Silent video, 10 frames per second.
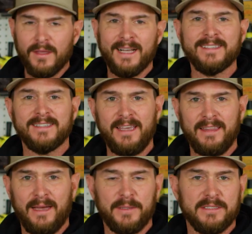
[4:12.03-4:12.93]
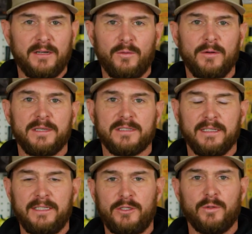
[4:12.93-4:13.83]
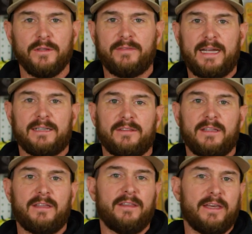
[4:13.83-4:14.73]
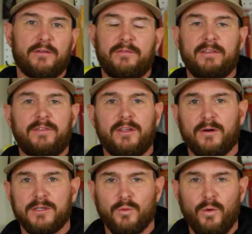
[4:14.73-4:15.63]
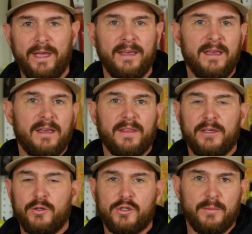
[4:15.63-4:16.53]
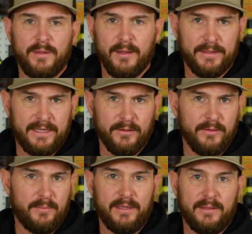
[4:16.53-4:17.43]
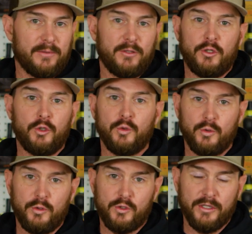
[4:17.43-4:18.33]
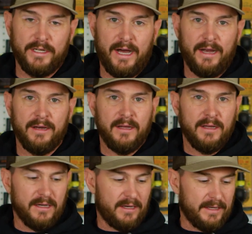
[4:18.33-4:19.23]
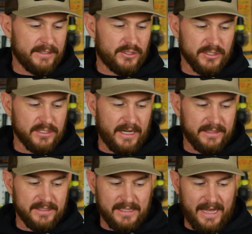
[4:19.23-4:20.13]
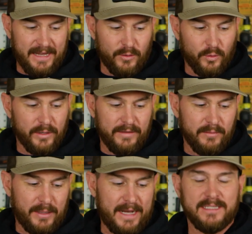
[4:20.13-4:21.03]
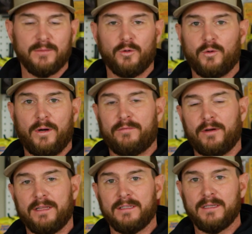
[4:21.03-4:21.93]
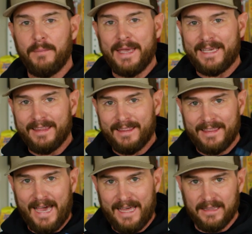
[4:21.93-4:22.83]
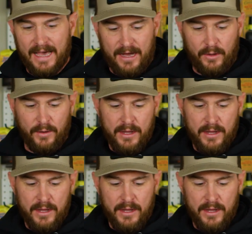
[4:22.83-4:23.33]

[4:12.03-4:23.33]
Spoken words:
I say that because I don't want to mislead you in the fact of thinking that you're 50 yards away, that you should be able to hear the beep. You should not. It's just not designed or even possible, quite frankly, to make it that loud.